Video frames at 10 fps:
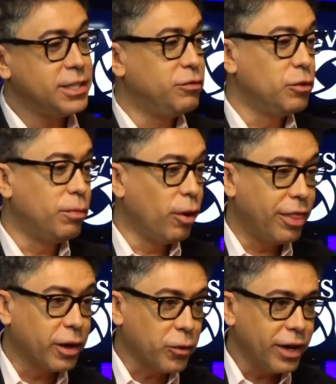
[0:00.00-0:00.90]
If you both
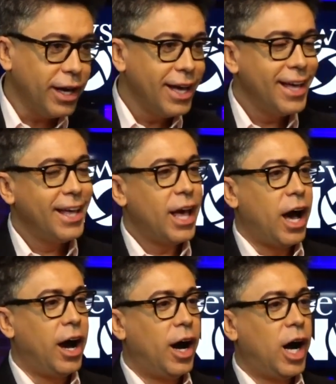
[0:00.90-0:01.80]
agree,
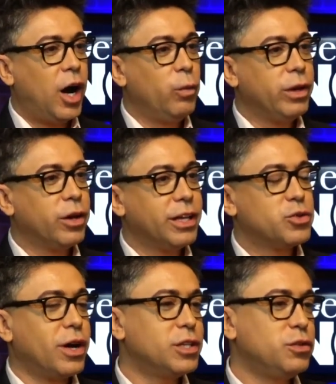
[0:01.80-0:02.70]
we're going to
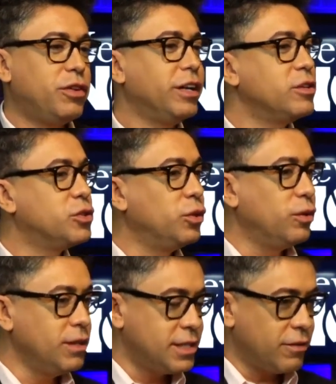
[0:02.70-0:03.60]
try to find a studio
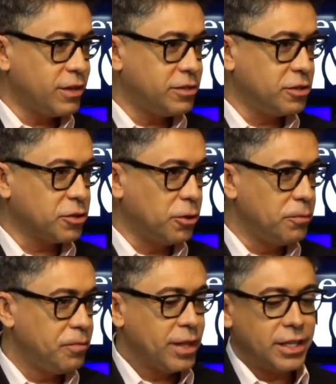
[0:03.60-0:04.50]
in San
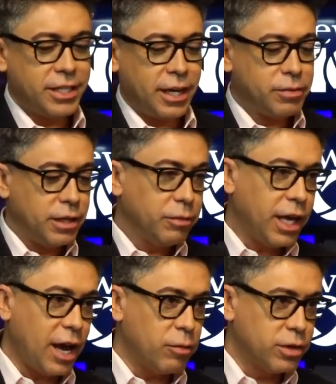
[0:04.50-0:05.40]
Francisco, set up some
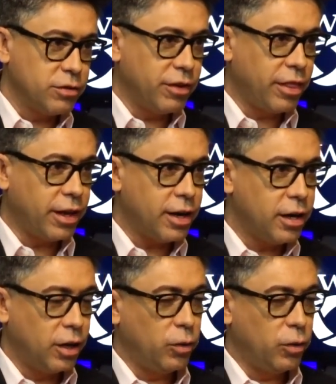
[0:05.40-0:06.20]
cameras over there.